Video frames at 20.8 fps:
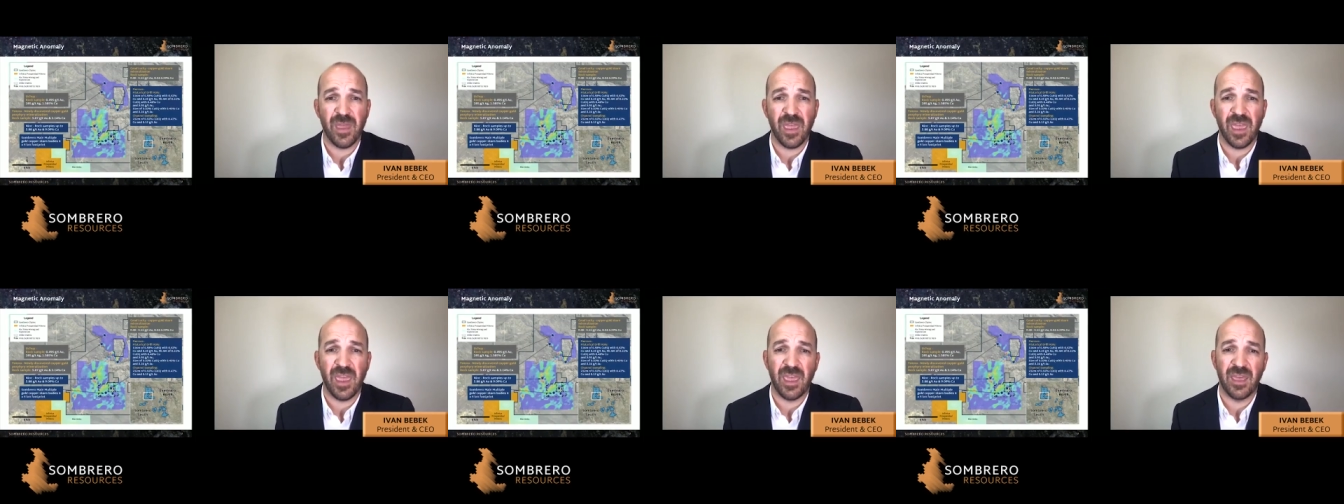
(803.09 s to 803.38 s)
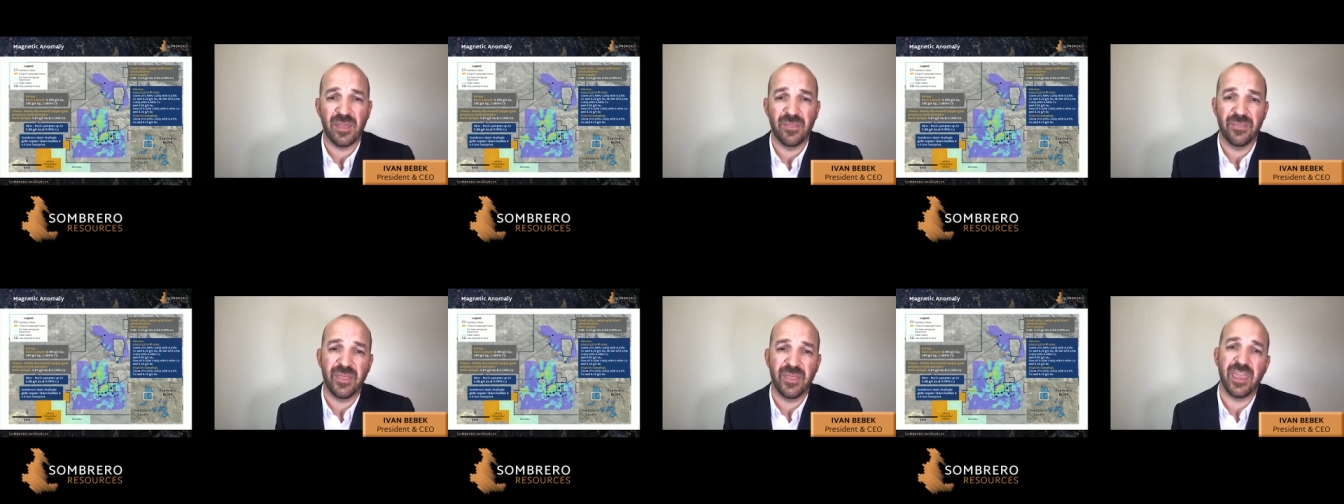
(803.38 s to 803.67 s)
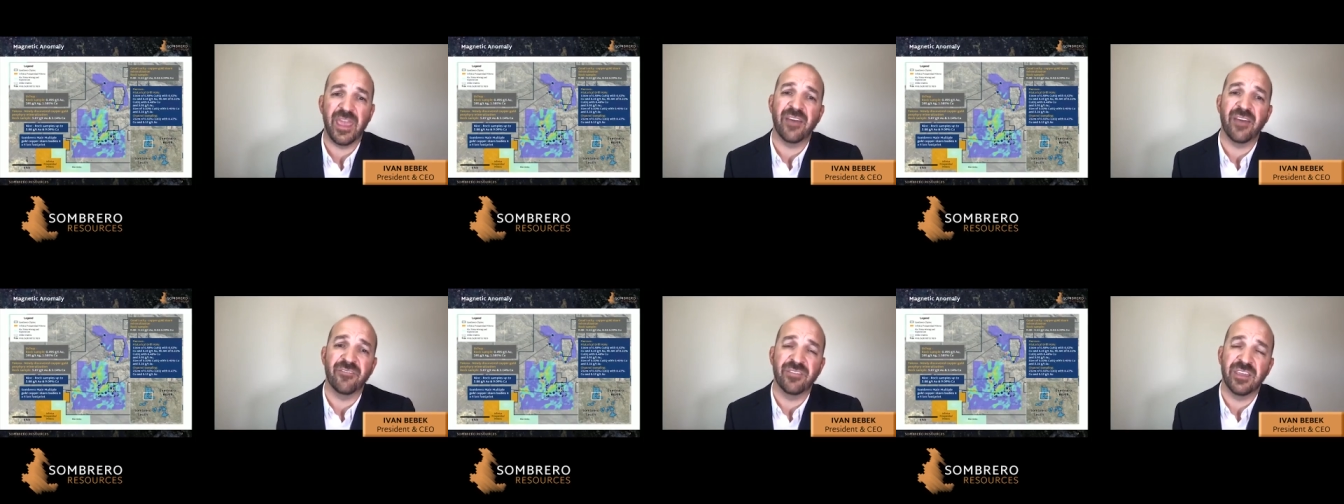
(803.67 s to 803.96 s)
and they
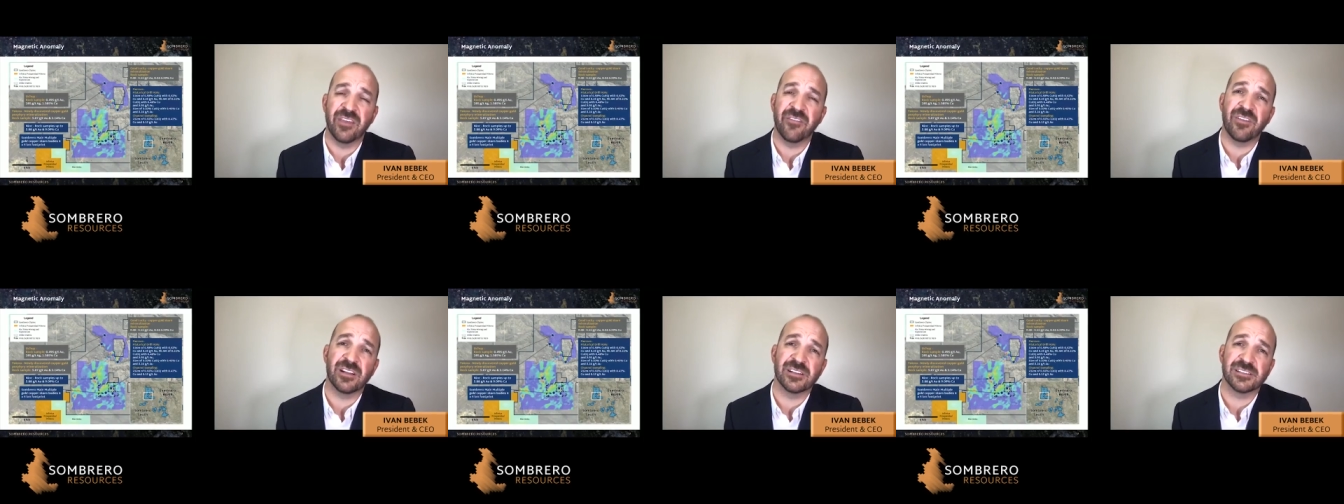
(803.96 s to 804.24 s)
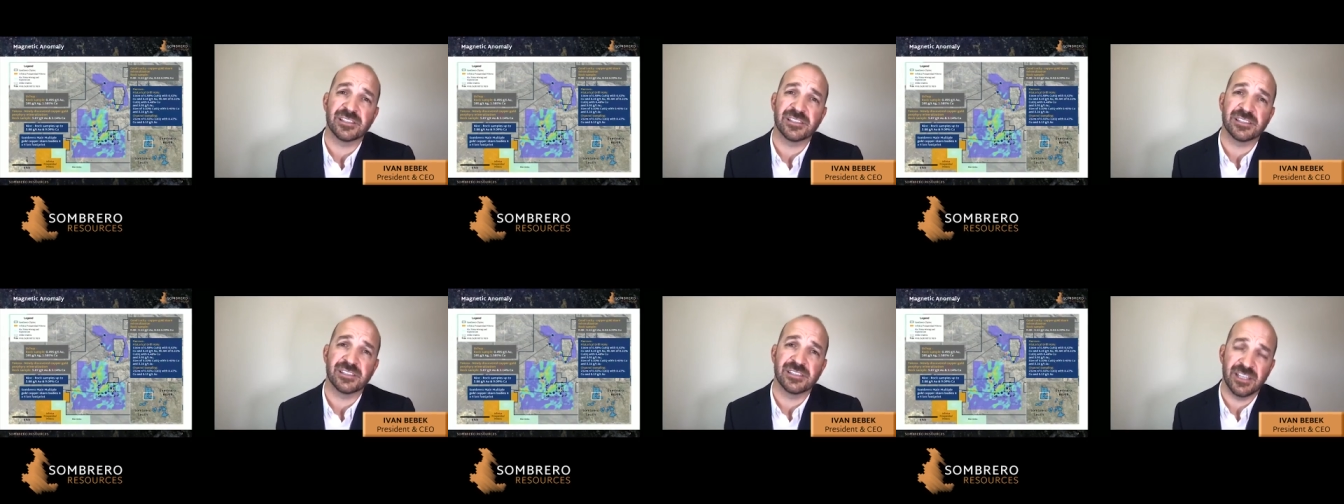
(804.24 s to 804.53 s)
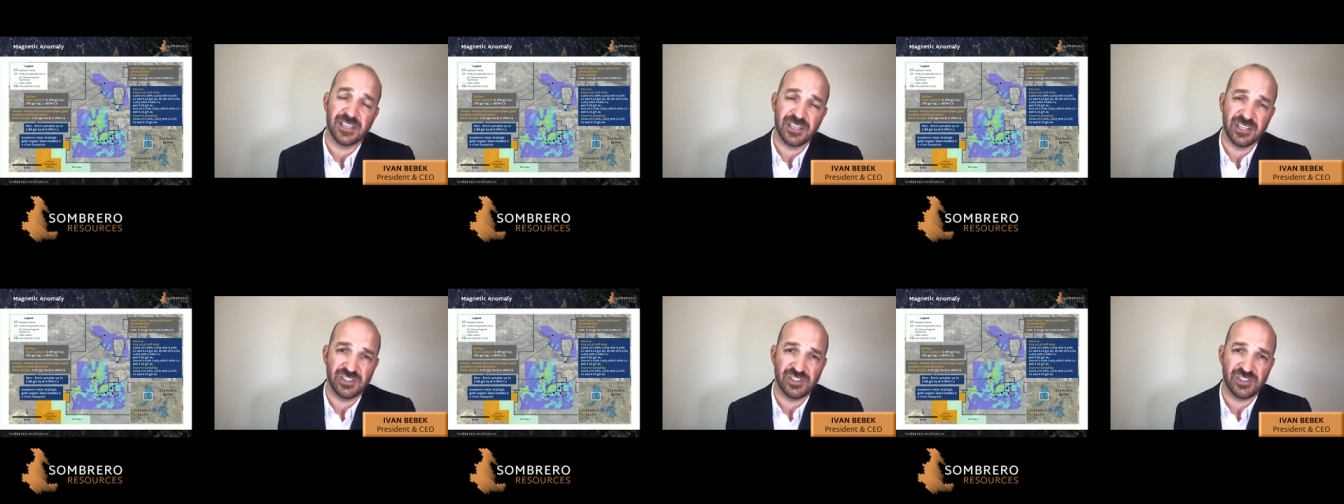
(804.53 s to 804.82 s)
have given us a
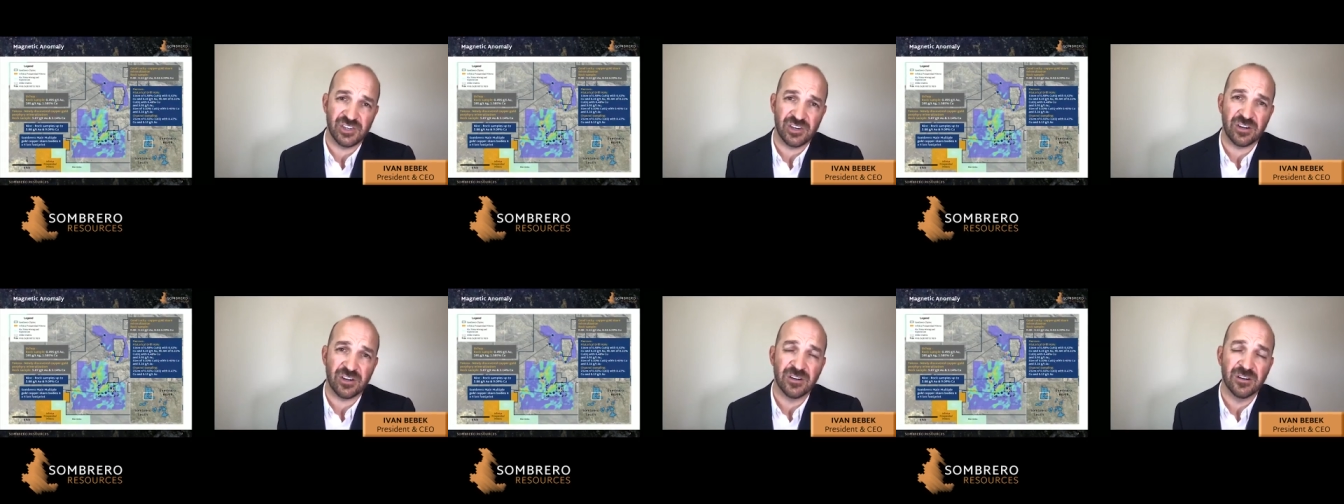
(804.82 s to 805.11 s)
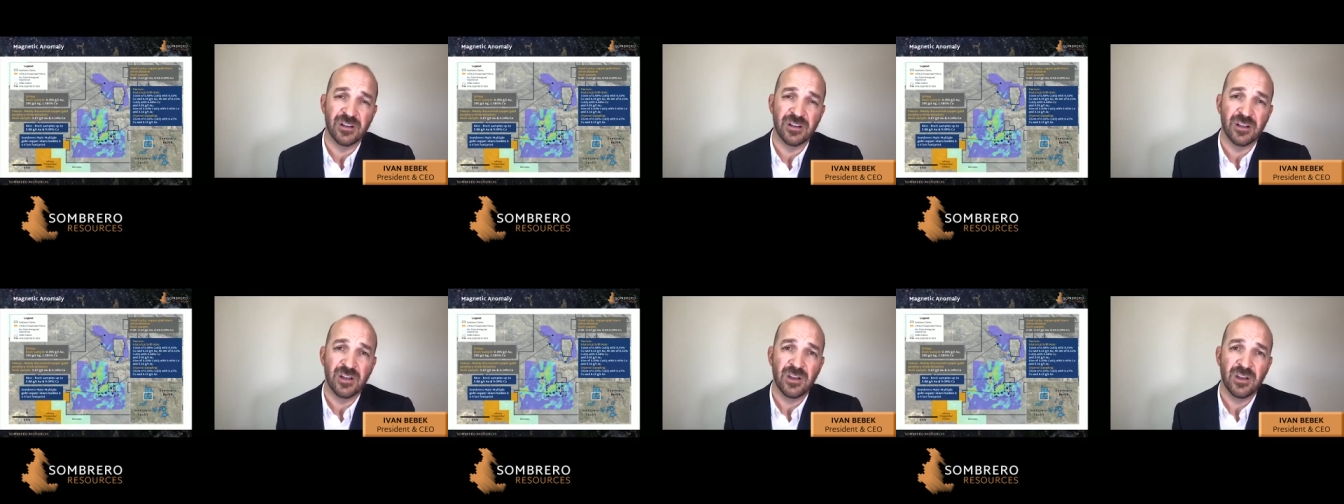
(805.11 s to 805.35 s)
signature